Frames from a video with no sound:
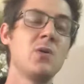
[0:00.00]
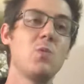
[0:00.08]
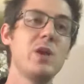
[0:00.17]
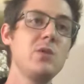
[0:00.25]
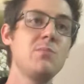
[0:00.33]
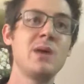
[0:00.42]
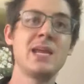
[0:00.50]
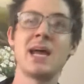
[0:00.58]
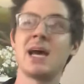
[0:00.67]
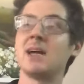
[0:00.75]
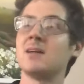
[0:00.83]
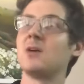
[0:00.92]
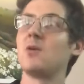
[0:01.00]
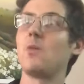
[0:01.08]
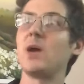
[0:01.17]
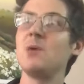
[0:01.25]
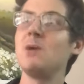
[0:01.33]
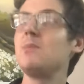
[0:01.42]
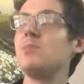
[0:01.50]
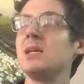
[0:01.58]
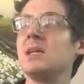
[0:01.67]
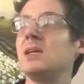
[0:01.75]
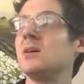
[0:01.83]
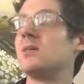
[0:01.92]
where you been at? Why you ain't
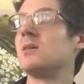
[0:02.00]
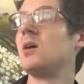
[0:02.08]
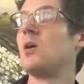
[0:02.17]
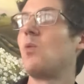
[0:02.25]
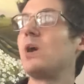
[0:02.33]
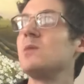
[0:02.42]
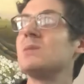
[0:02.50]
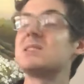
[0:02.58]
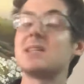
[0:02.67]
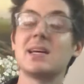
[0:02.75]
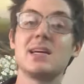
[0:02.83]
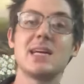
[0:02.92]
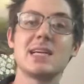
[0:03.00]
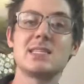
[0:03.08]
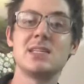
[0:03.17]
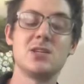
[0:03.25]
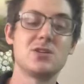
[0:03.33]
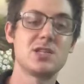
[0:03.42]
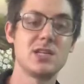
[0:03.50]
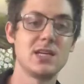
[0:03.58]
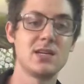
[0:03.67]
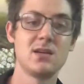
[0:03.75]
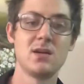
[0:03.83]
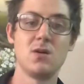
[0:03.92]
been here? Why you been second guessing your
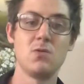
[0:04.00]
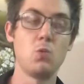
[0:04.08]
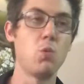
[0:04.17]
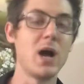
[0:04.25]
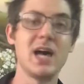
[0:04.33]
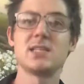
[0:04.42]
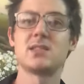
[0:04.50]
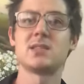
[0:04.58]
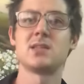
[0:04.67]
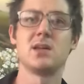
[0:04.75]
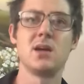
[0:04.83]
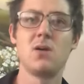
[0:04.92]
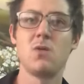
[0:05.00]
shit, Wes?